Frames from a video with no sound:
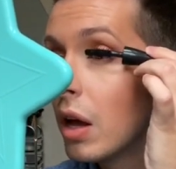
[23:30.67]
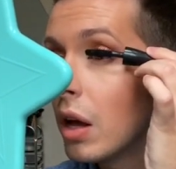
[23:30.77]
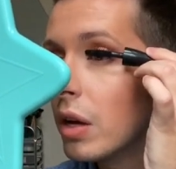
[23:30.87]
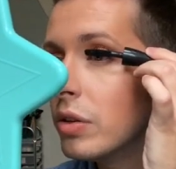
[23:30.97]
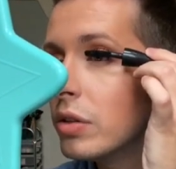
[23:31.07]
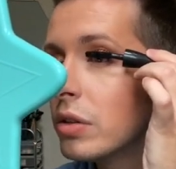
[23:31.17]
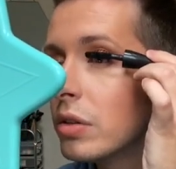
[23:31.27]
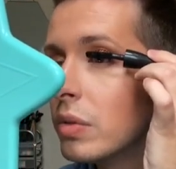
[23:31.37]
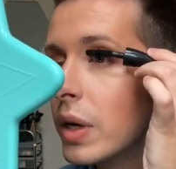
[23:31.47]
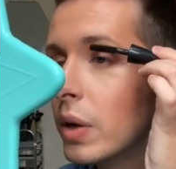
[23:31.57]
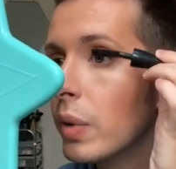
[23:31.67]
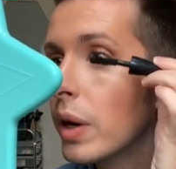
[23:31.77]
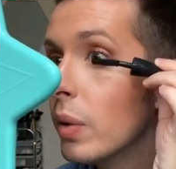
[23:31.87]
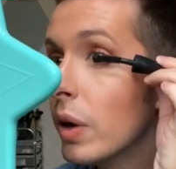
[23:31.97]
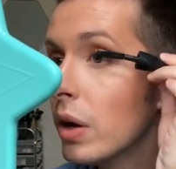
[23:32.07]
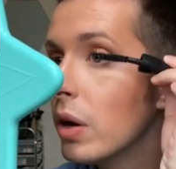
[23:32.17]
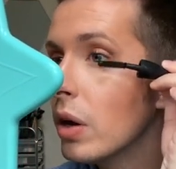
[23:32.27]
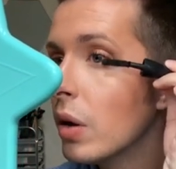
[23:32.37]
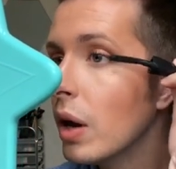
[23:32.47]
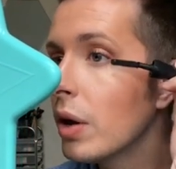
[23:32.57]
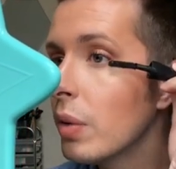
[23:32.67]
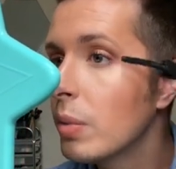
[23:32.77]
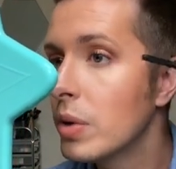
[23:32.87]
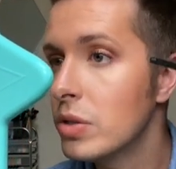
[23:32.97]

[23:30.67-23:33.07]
And just wiggle, wiggle, wiggle. I don't want to